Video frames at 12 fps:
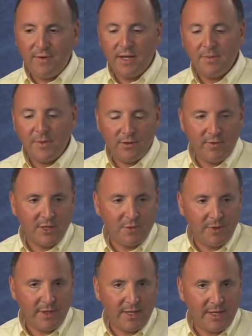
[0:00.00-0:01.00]
Filemon or
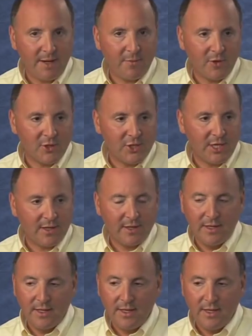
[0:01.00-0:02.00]
regmon on a network share,
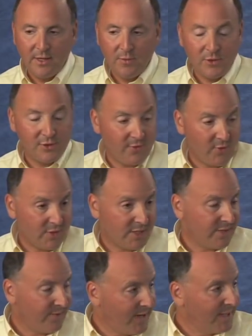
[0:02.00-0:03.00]
which of course
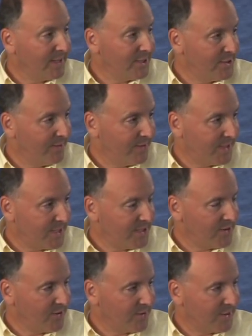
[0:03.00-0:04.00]
is a violation of the
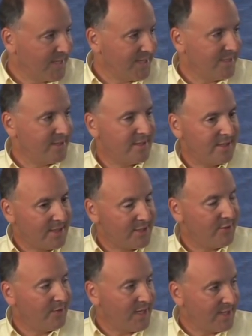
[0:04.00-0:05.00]
sysinternals license
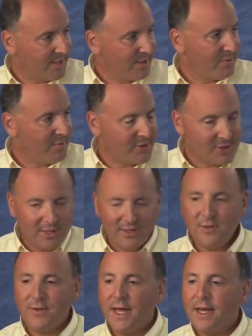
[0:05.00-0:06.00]
unless you've licensed permission to
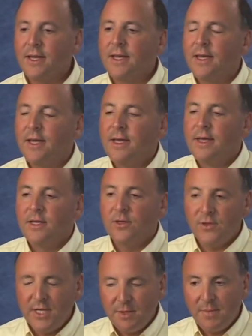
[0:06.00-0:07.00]
do that,
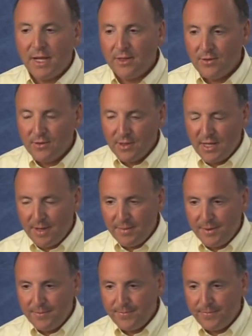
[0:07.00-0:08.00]
you'll need to make a local
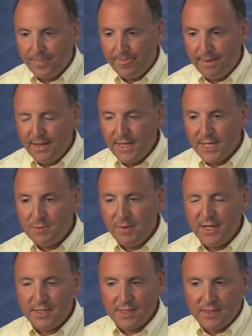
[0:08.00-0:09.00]
copy. And that's
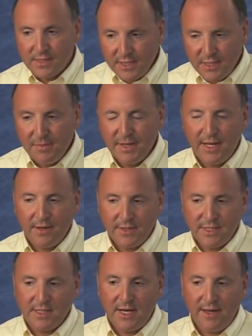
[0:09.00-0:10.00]
because the system account
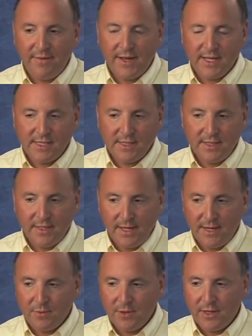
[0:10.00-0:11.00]
does not have access to the
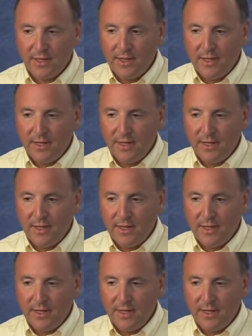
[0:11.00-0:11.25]
network.